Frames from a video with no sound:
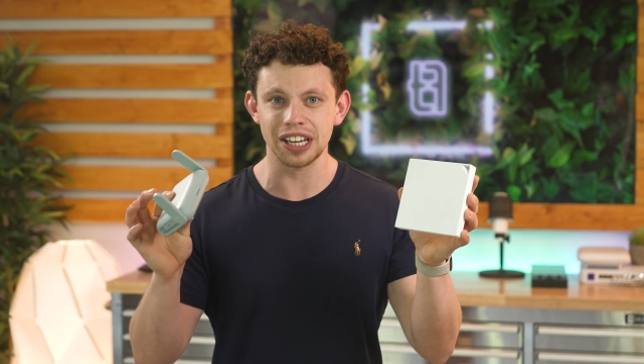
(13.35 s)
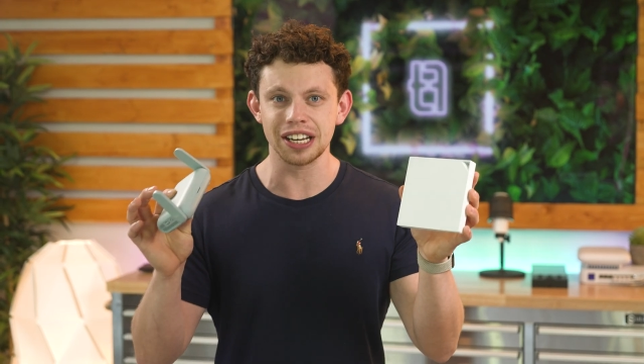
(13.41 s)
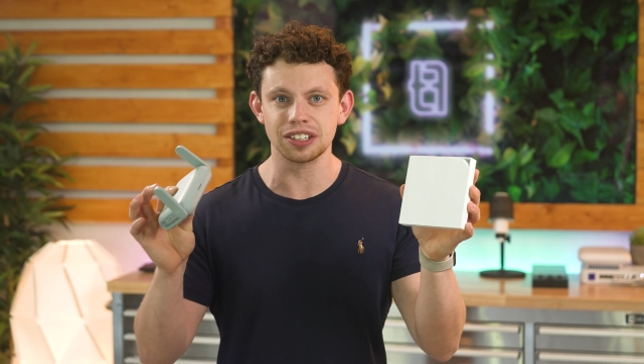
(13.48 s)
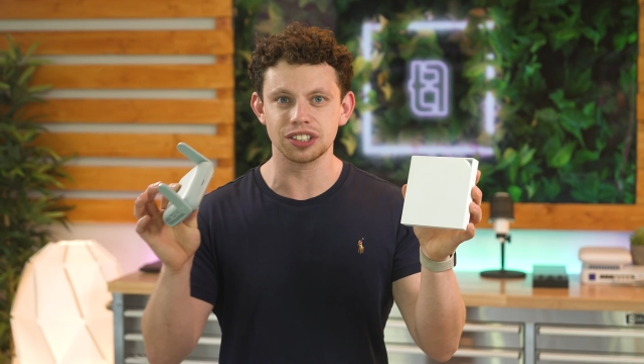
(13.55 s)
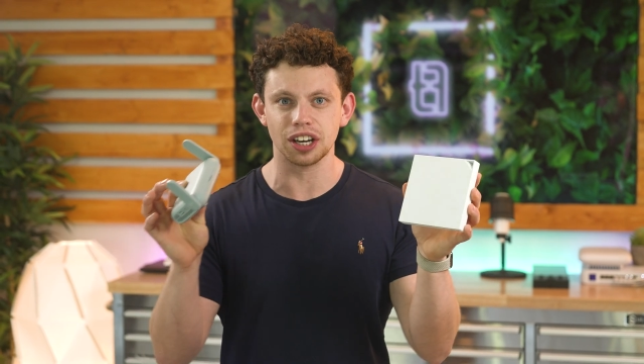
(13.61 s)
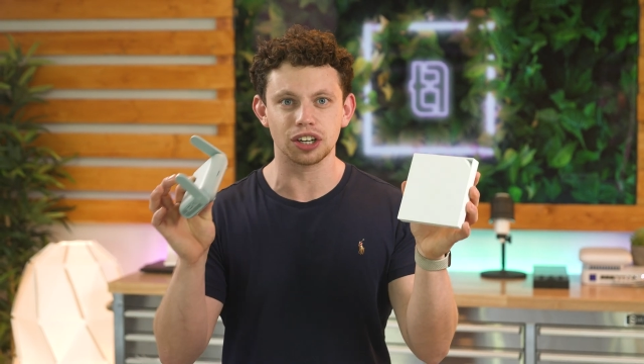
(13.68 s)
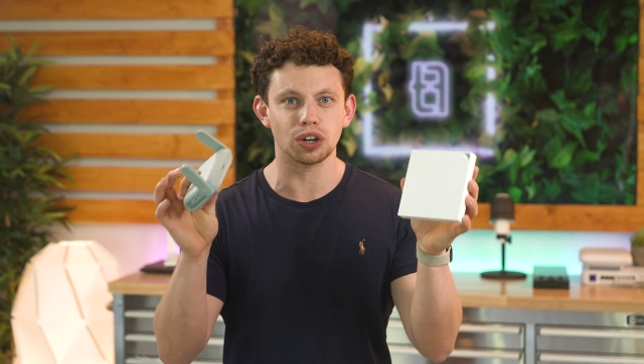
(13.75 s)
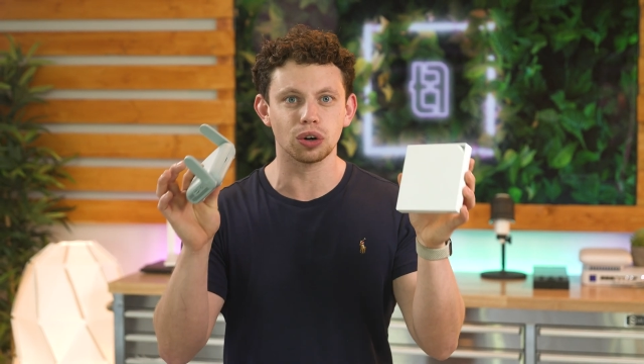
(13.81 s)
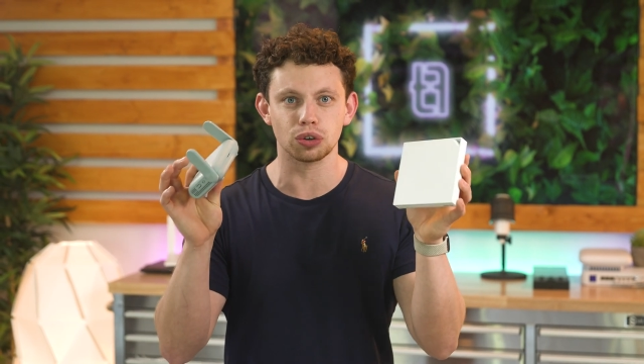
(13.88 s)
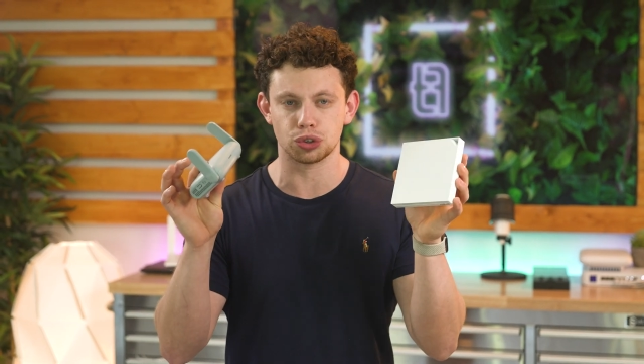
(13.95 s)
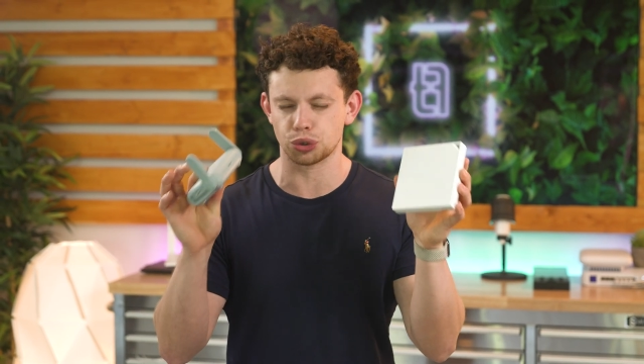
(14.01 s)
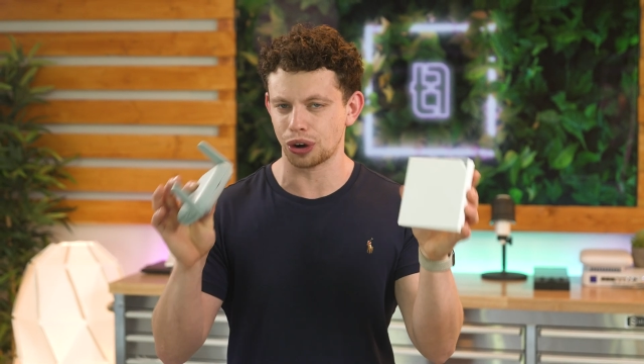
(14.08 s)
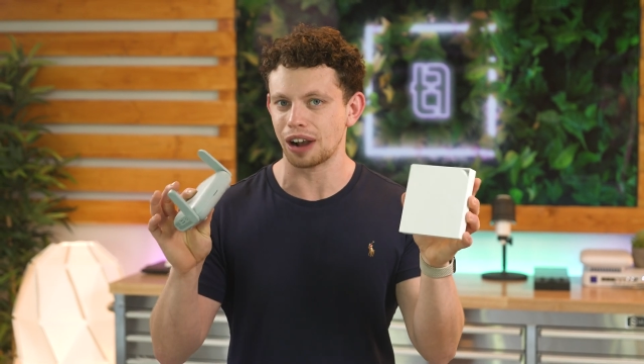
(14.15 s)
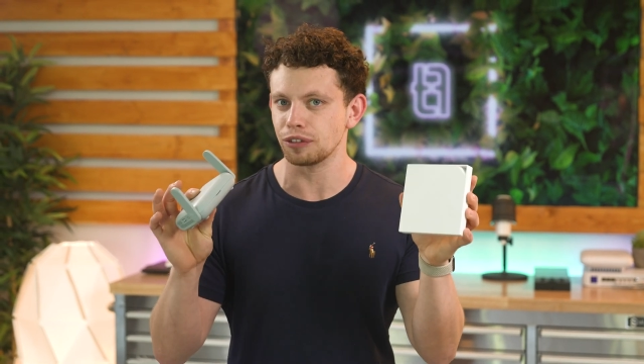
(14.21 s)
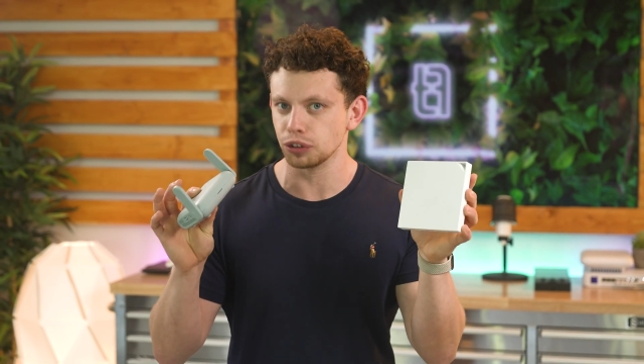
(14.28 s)
things are called
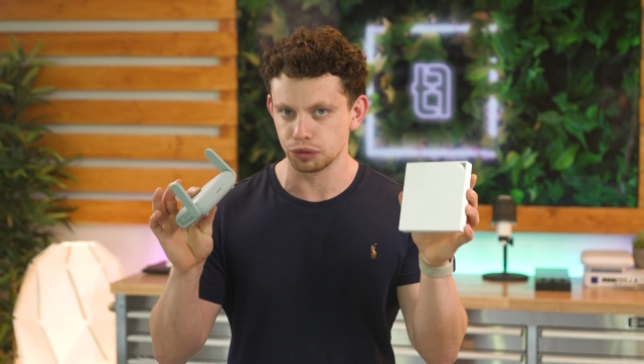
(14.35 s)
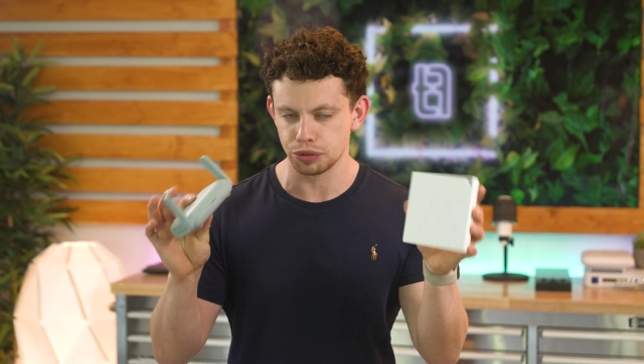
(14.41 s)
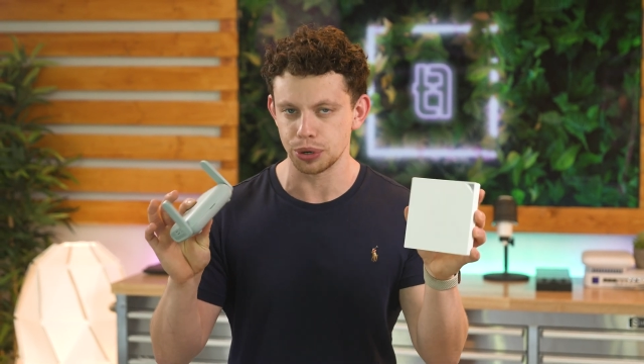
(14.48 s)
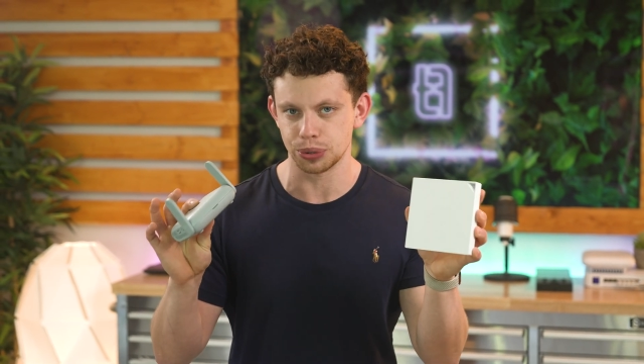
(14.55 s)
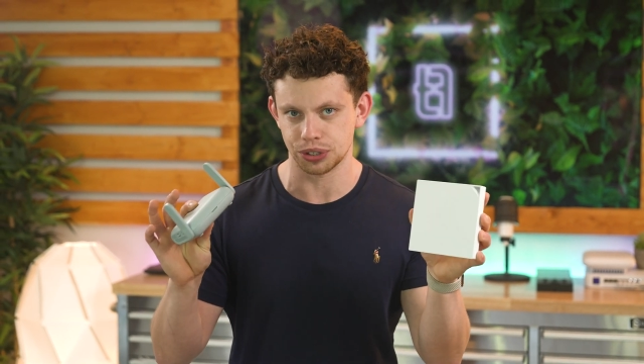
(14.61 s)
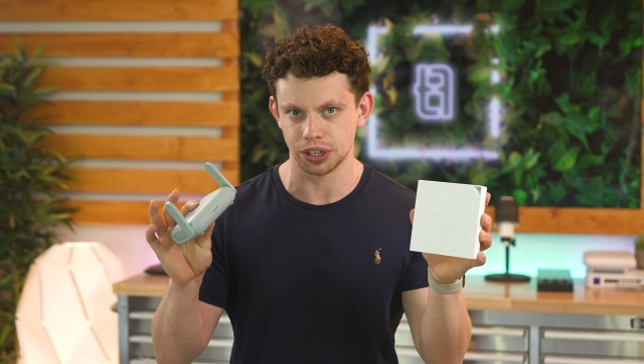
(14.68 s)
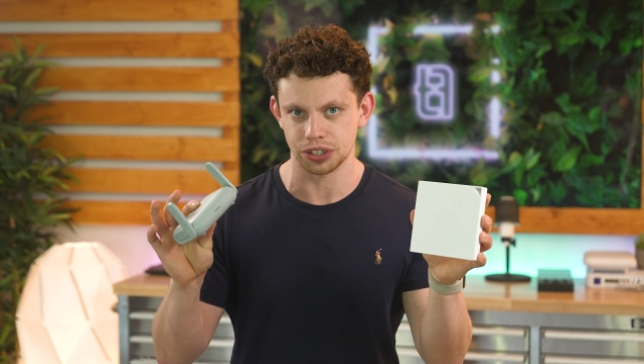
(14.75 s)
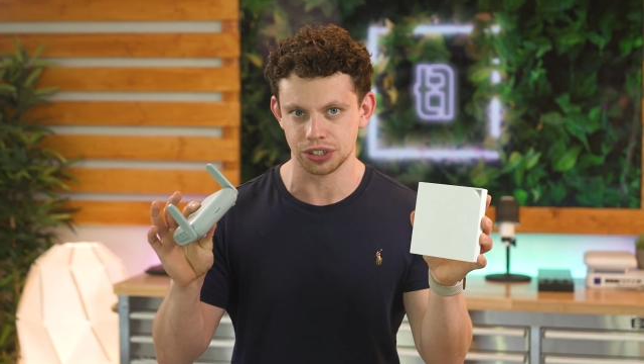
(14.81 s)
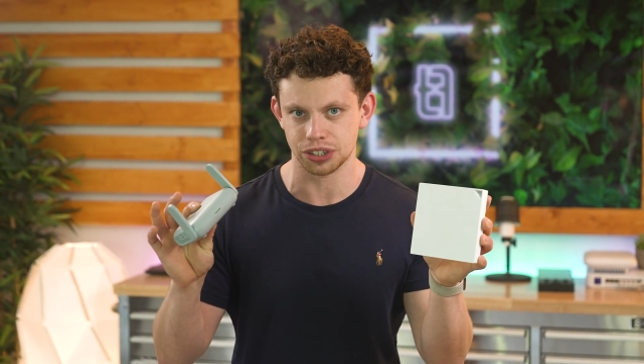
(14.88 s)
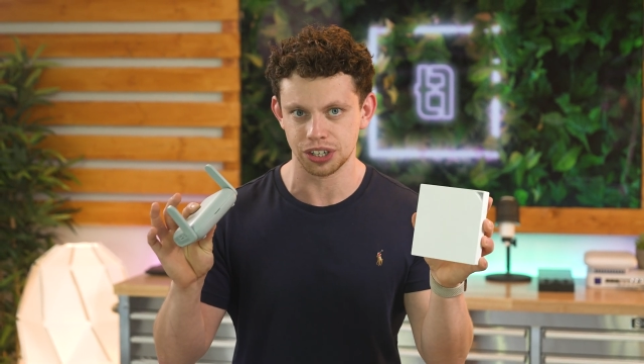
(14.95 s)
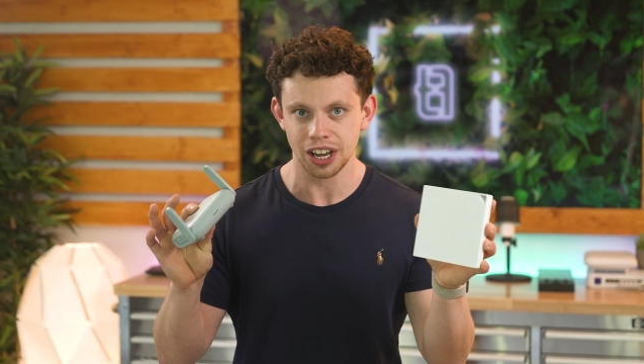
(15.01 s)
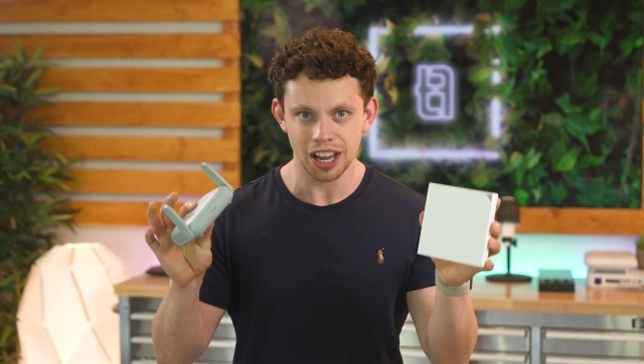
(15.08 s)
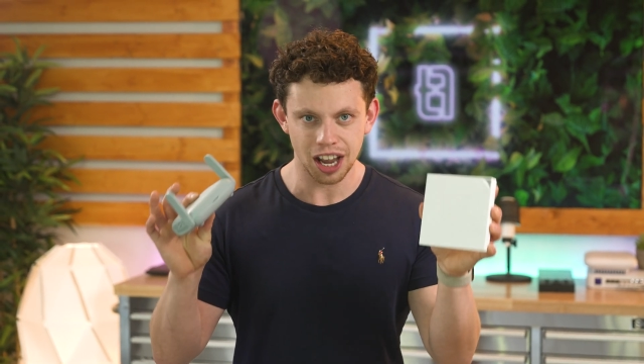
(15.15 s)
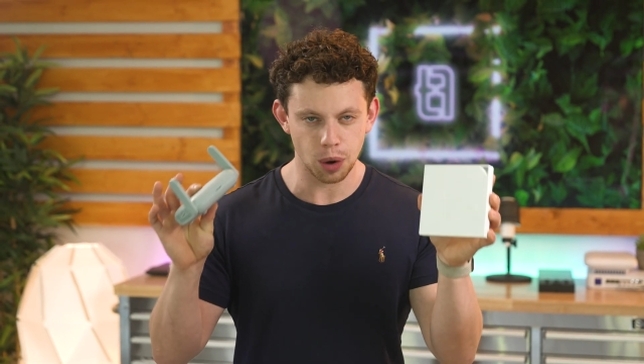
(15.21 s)
travel routers,